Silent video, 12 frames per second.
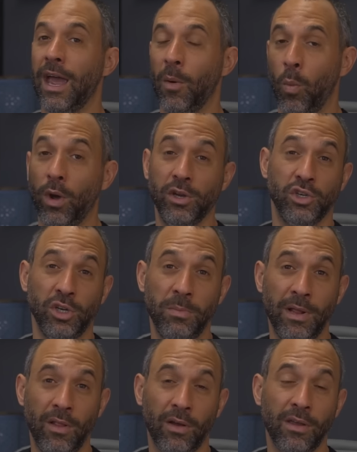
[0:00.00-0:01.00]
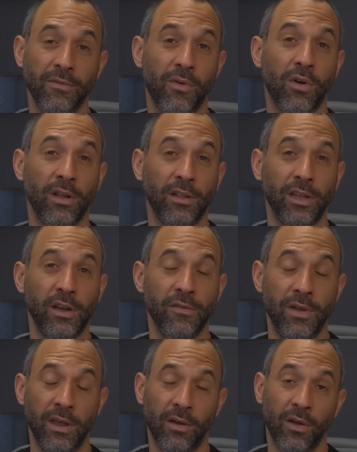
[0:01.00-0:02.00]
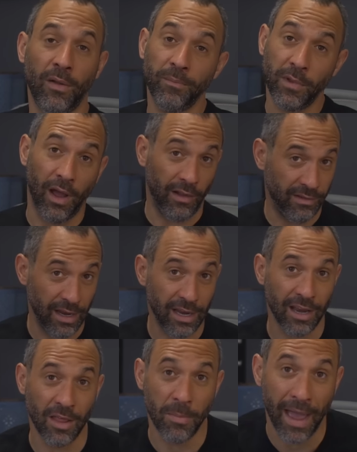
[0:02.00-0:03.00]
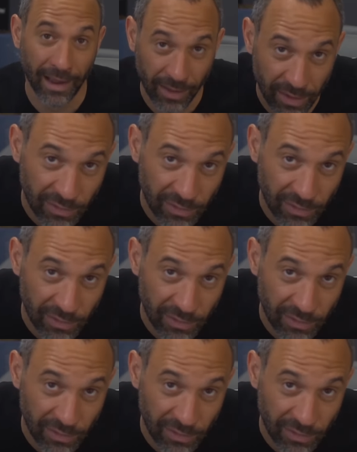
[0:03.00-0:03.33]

and what you should be looking for to clean your vehicle, I'll take you to the back of